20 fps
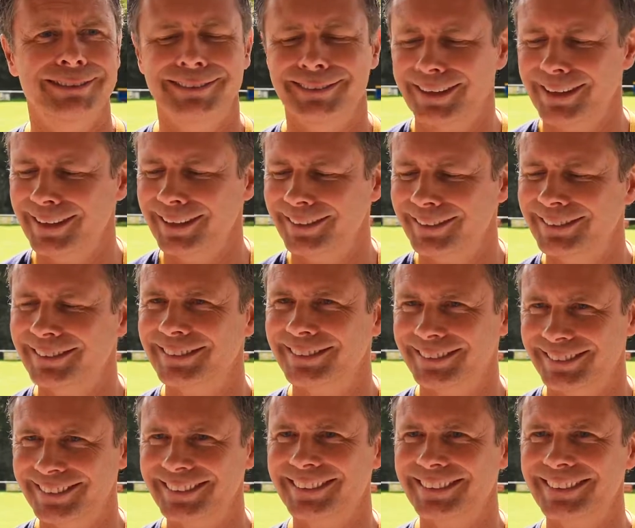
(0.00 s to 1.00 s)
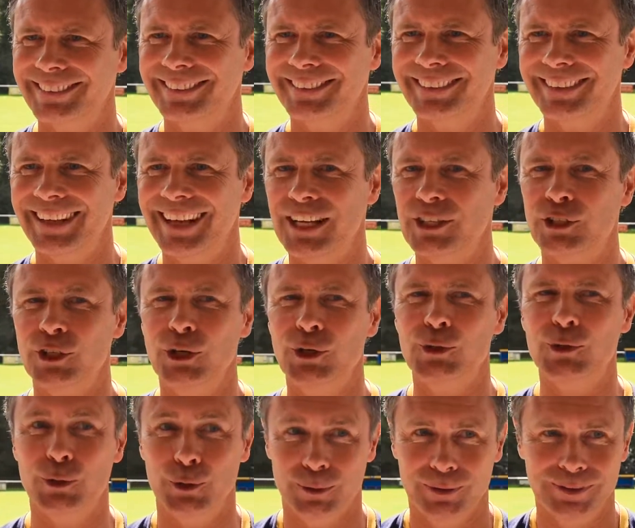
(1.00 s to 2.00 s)
Yeah? yeah, as usual. As
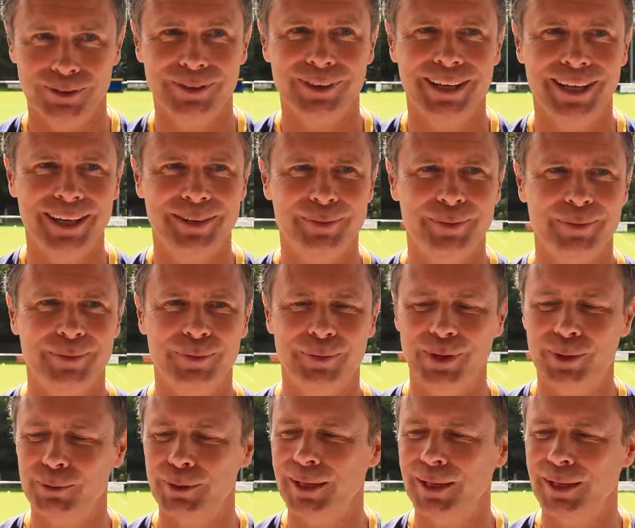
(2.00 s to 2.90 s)
usual. Yeah. well